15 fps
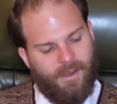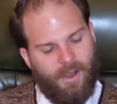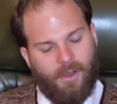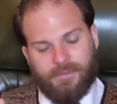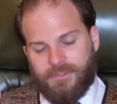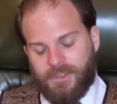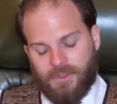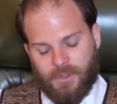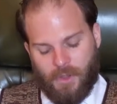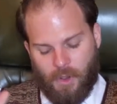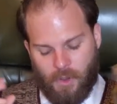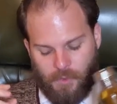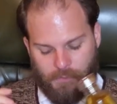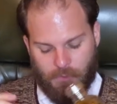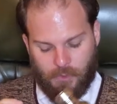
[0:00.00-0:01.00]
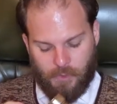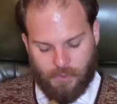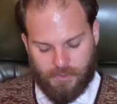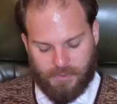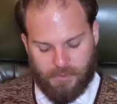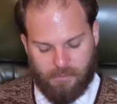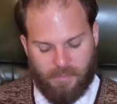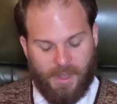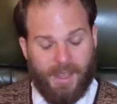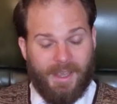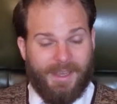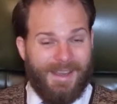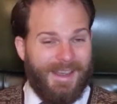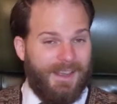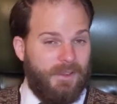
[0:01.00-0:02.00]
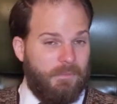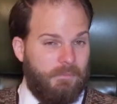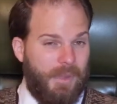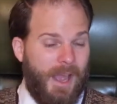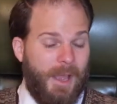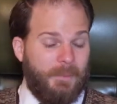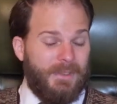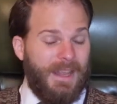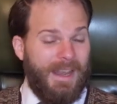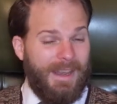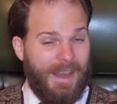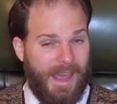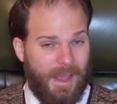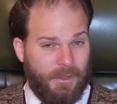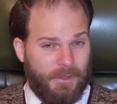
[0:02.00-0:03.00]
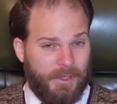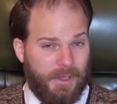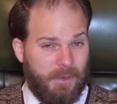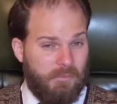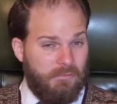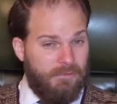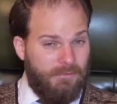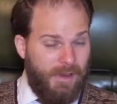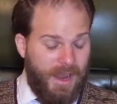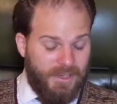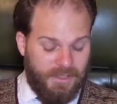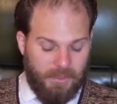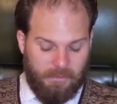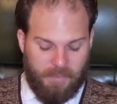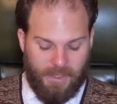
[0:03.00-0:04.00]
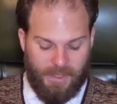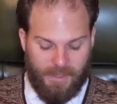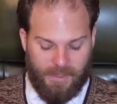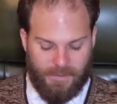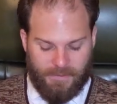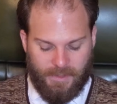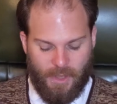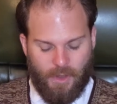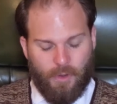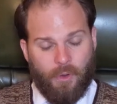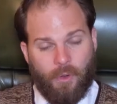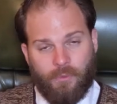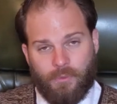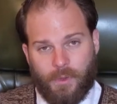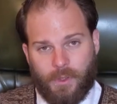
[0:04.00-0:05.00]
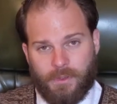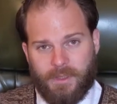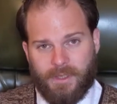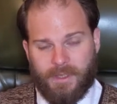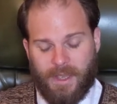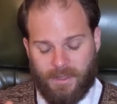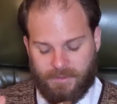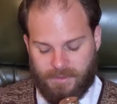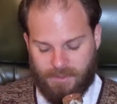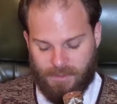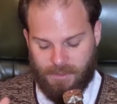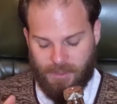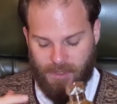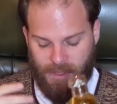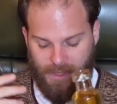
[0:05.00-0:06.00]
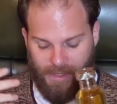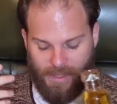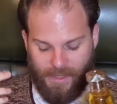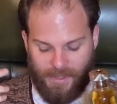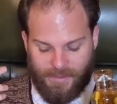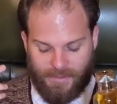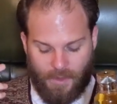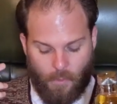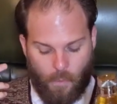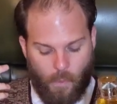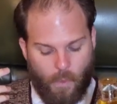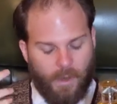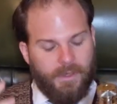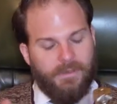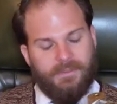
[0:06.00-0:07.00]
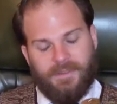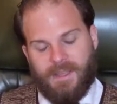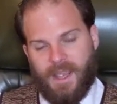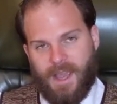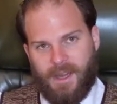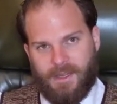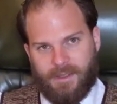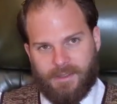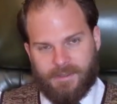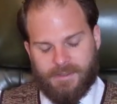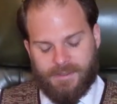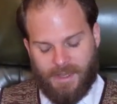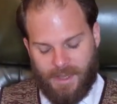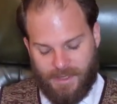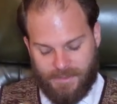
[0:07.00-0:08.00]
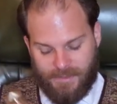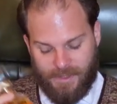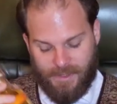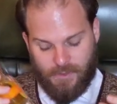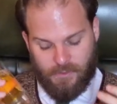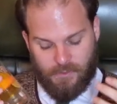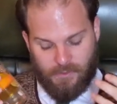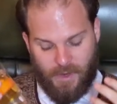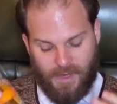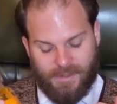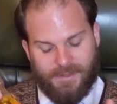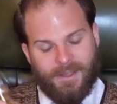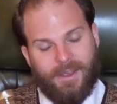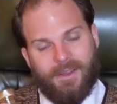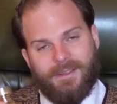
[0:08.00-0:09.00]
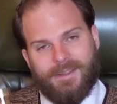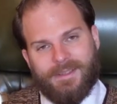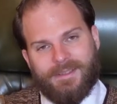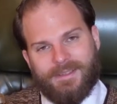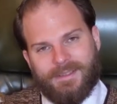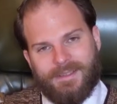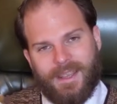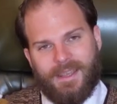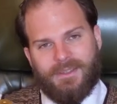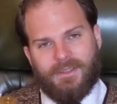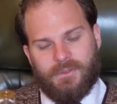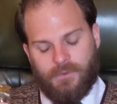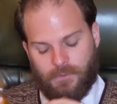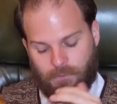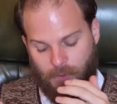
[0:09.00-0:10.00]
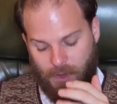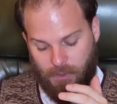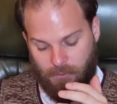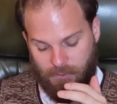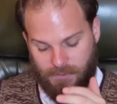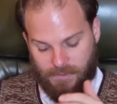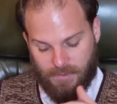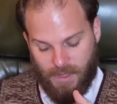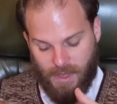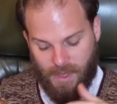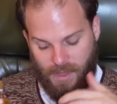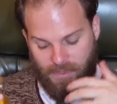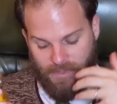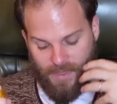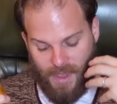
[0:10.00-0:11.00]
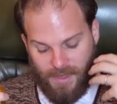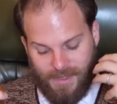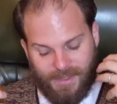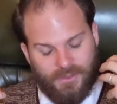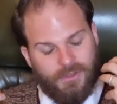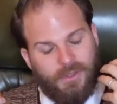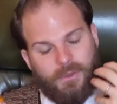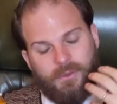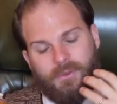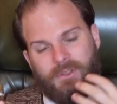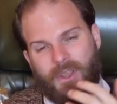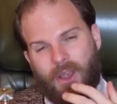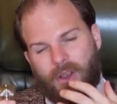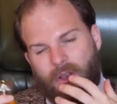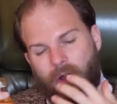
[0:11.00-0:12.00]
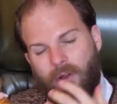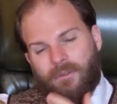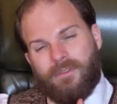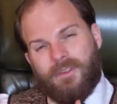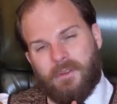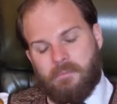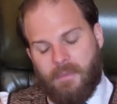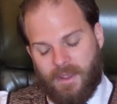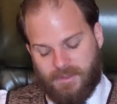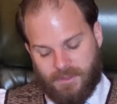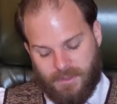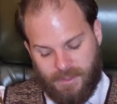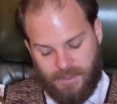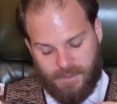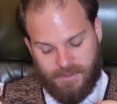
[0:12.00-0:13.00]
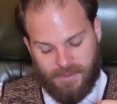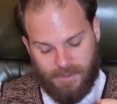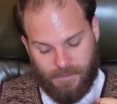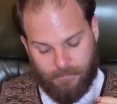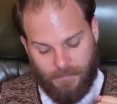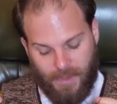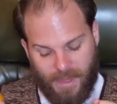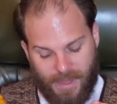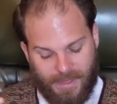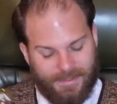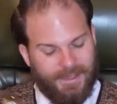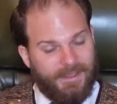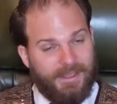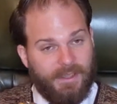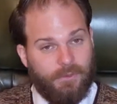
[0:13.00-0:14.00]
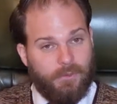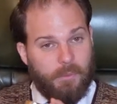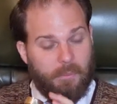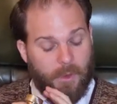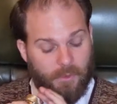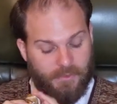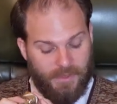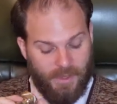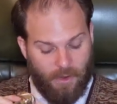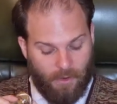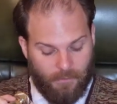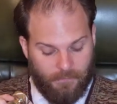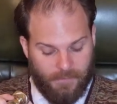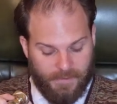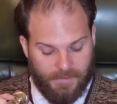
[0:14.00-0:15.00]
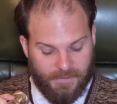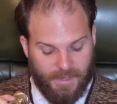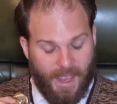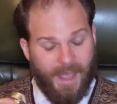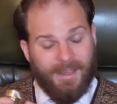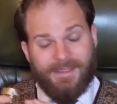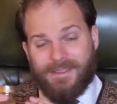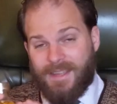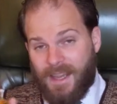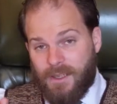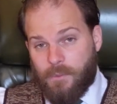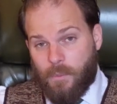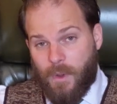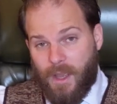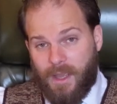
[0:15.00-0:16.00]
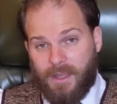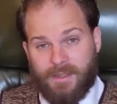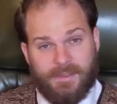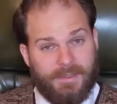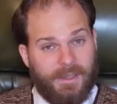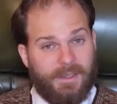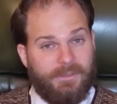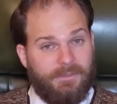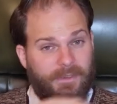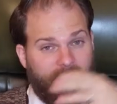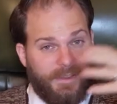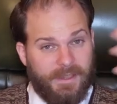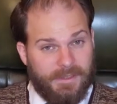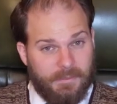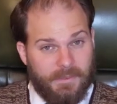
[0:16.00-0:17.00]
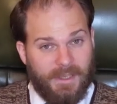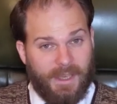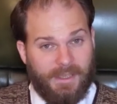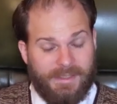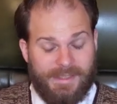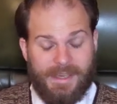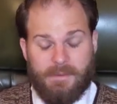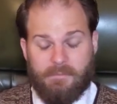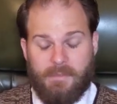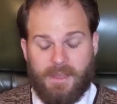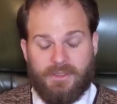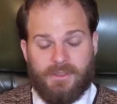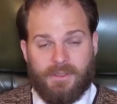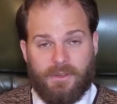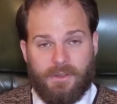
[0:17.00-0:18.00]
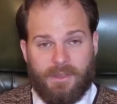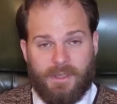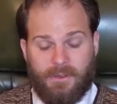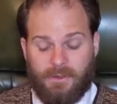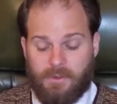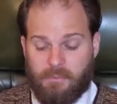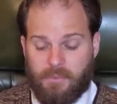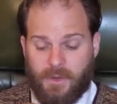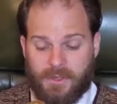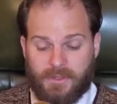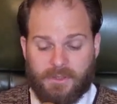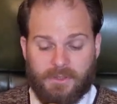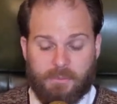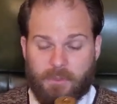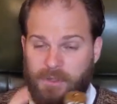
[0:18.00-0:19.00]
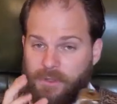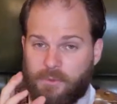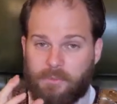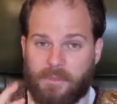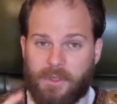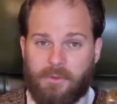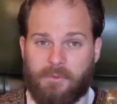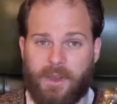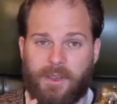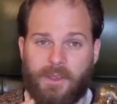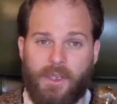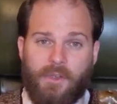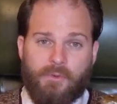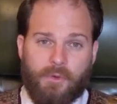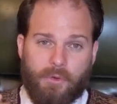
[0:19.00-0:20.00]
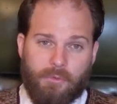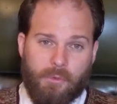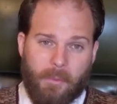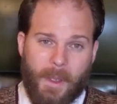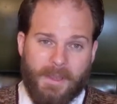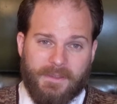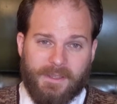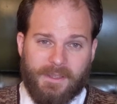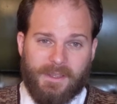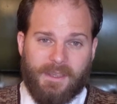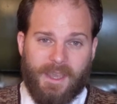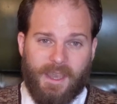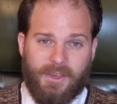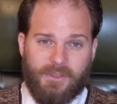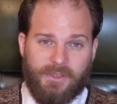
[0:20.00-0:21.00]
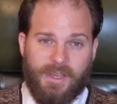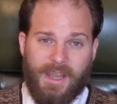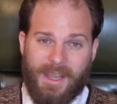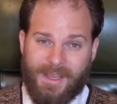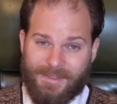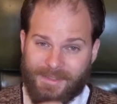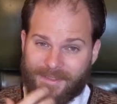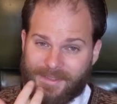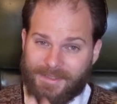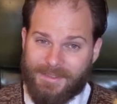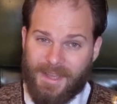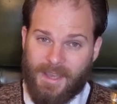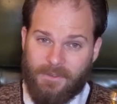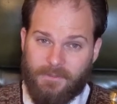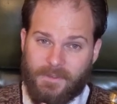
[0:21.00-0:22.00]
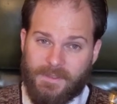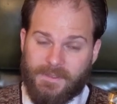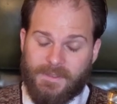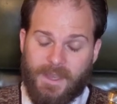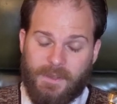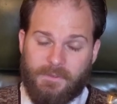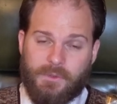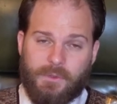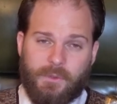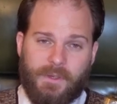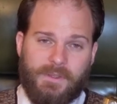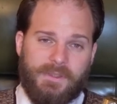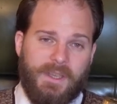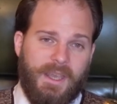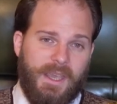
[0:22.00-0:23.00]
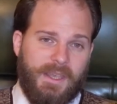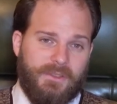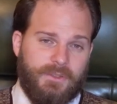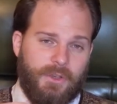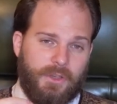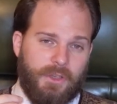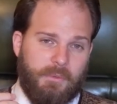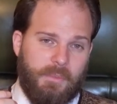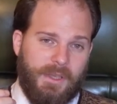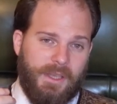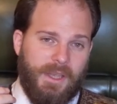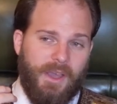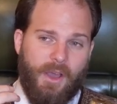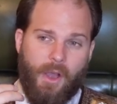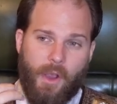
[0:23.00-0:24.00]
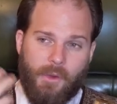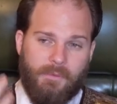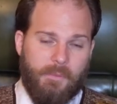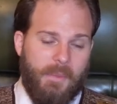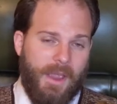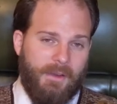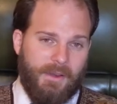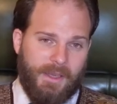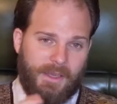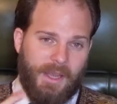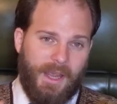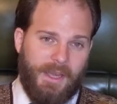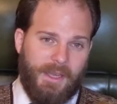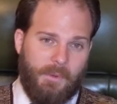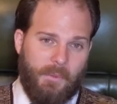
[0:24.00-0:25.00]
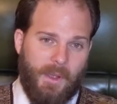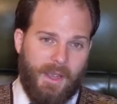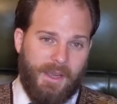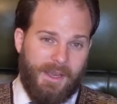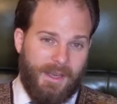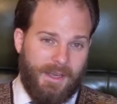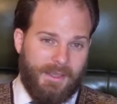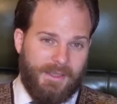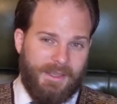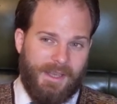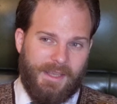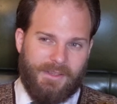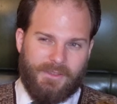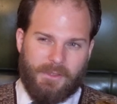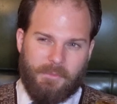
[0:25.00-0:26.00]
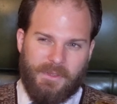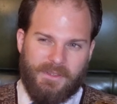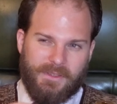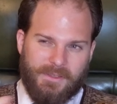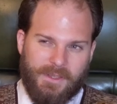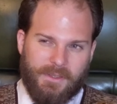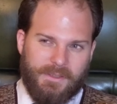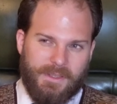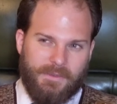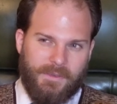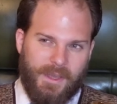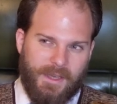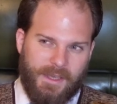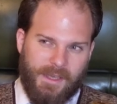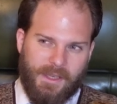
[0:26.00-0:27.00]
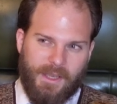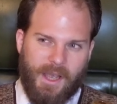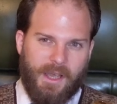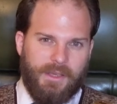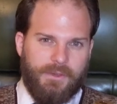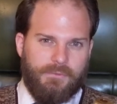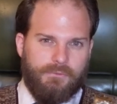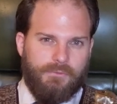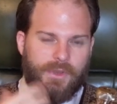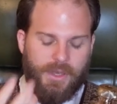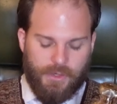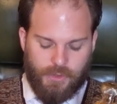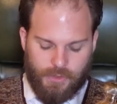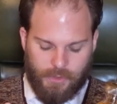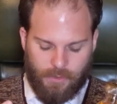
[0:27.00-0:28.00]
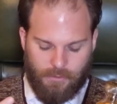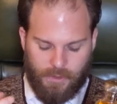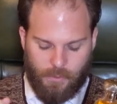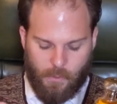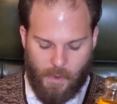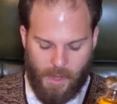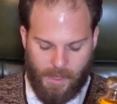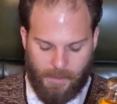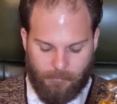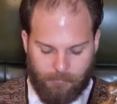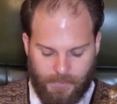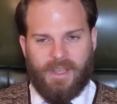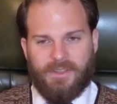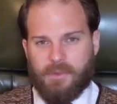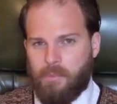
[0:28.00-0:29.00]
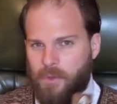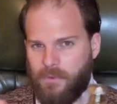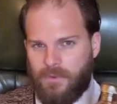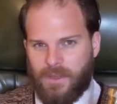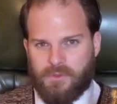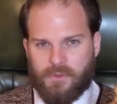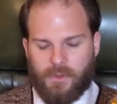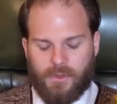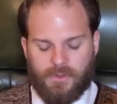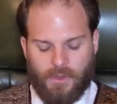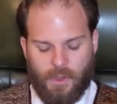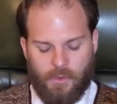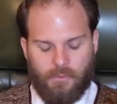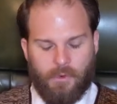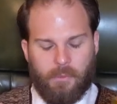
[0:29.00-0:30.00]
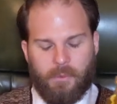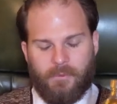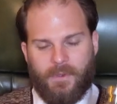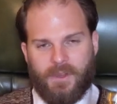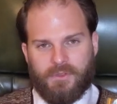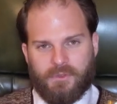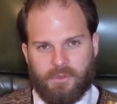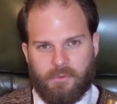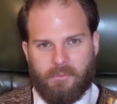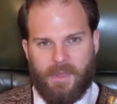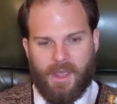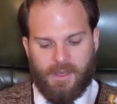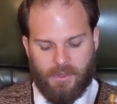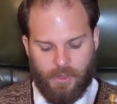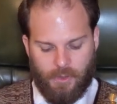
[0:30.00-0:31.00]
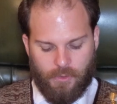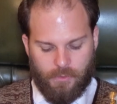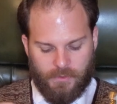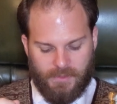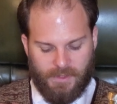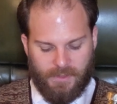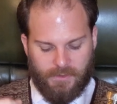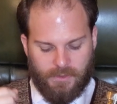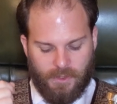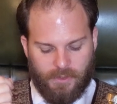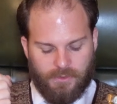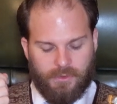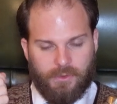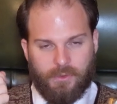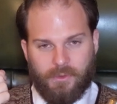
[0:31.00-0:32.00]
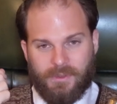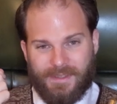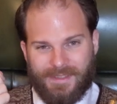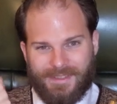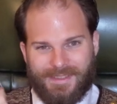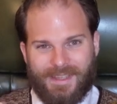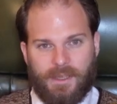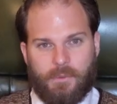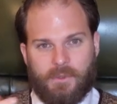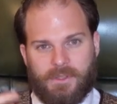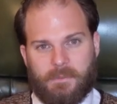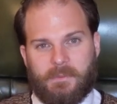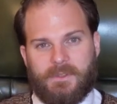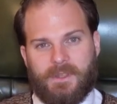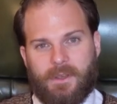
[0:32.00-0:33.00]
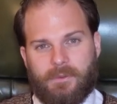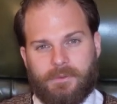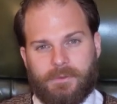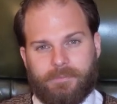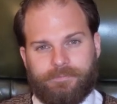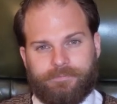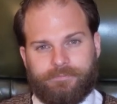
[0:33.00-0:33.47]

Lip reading: Often overlooked by perhaps louder and brasher peers, L'Envol de Cartier is wonderfully elegant, and it's a great understated fragrance that exudes a confident masculinity. It's ideal for both the office and date wear. In fact, that's something I didn't mention earlier in impressions, but this would be great for a romantic occasion. It's a safe, safe choice. It's not going to be overbearing in any way, and it's going to be seductive in a kind of reassuring way. It's a perfect choice for a professional man who seeks to distinguish himself.